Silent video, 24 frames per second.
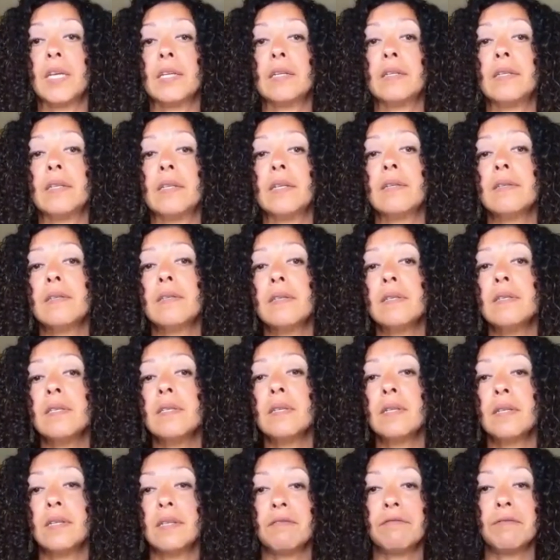And it is a
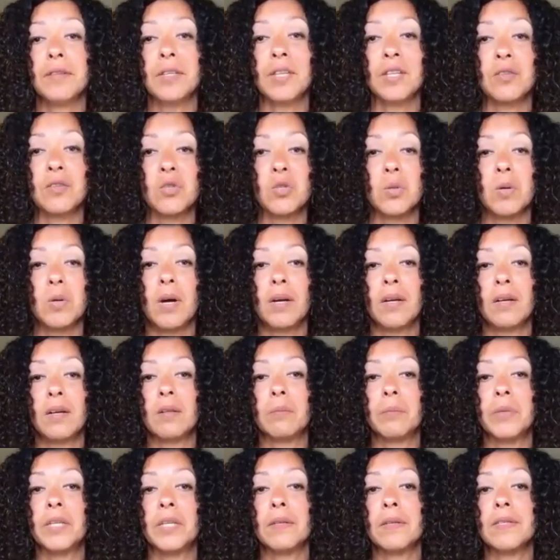significant
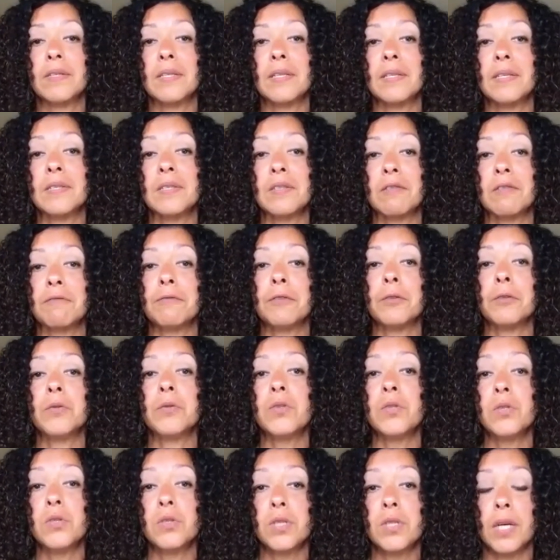trial because it's the
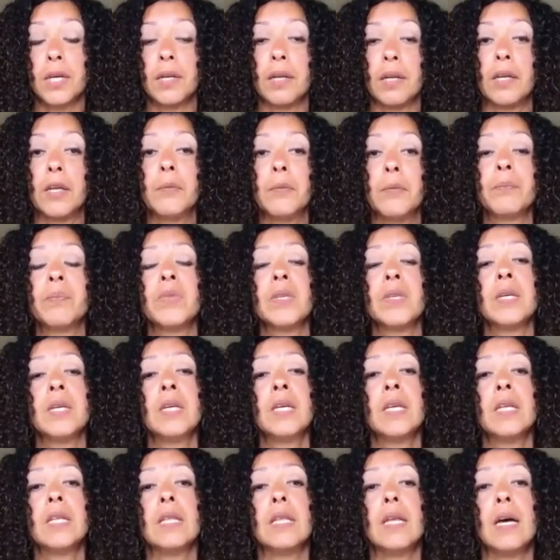first study
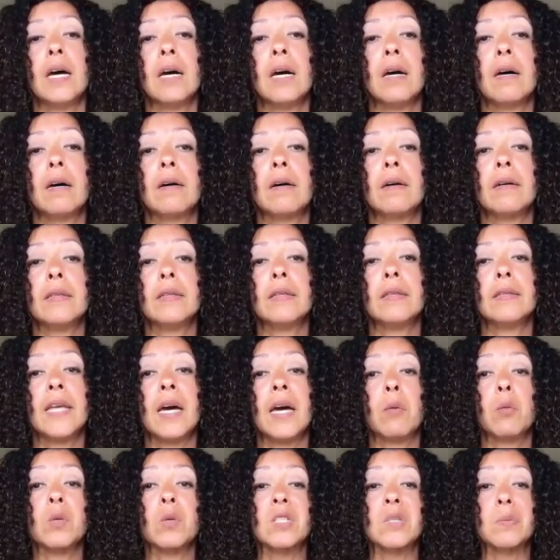uh,
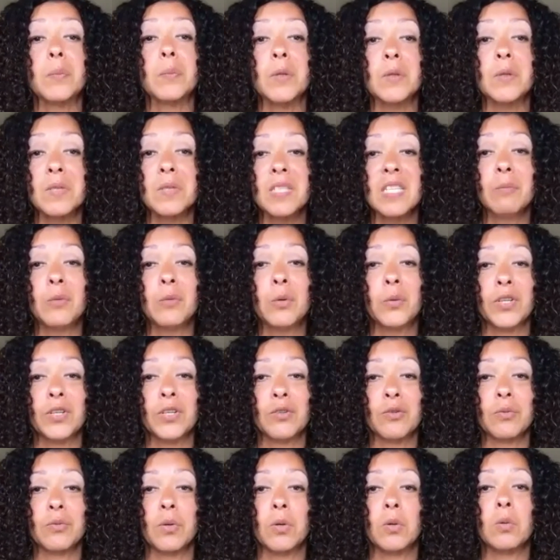that was
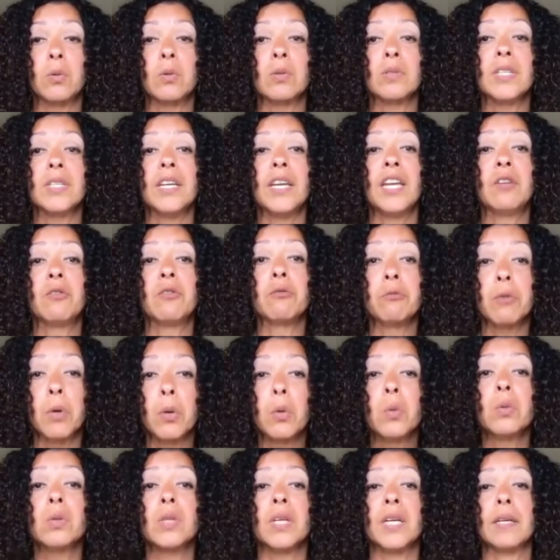placebo-controlled
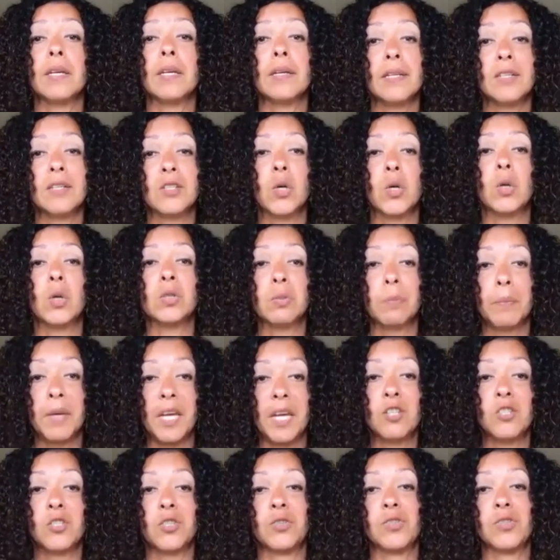enrolling adult
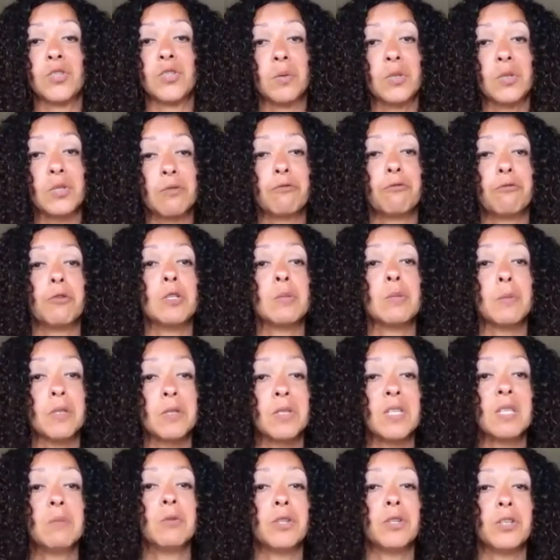patients. So it's the first
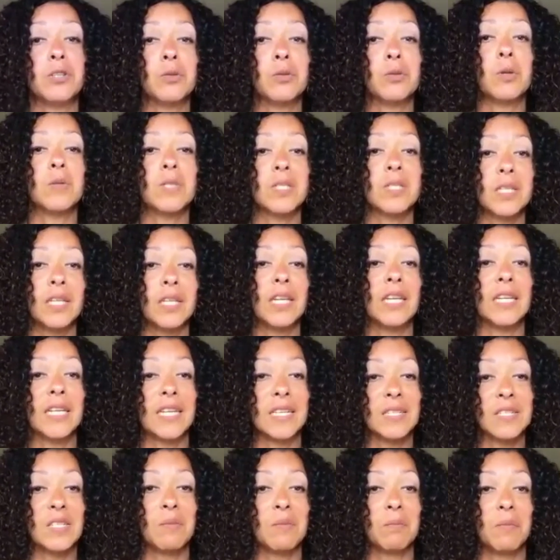placebo-controlled study in
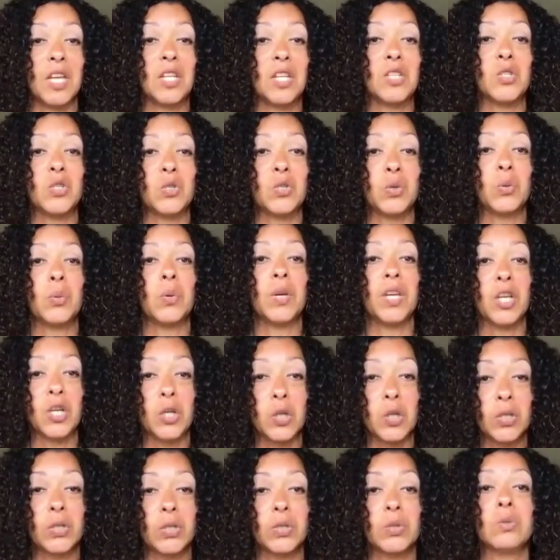S M A to
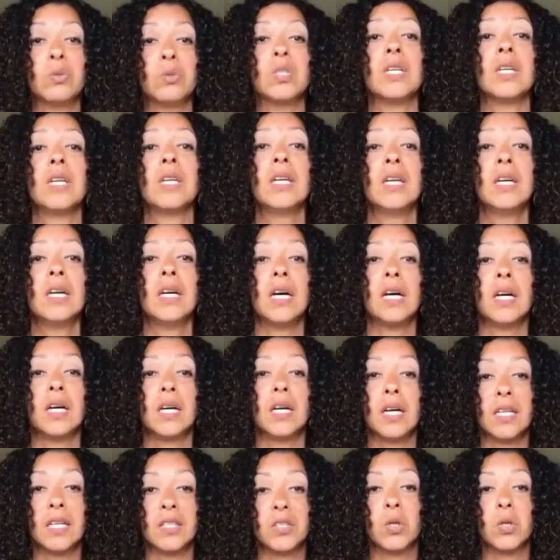include
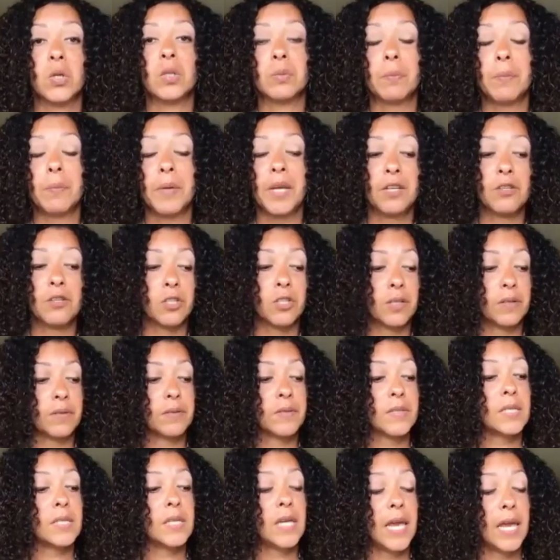uh, adult
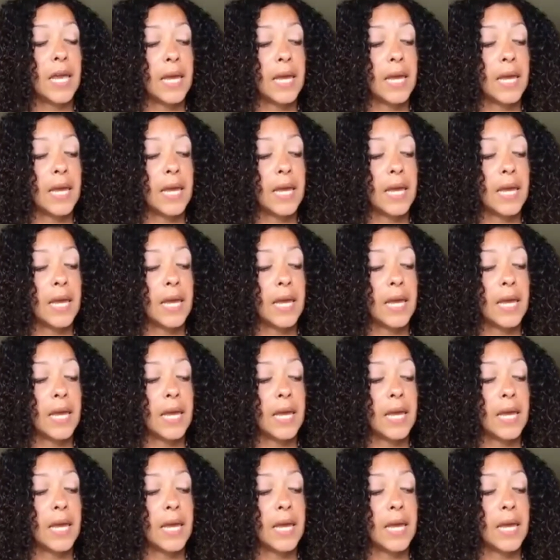patients.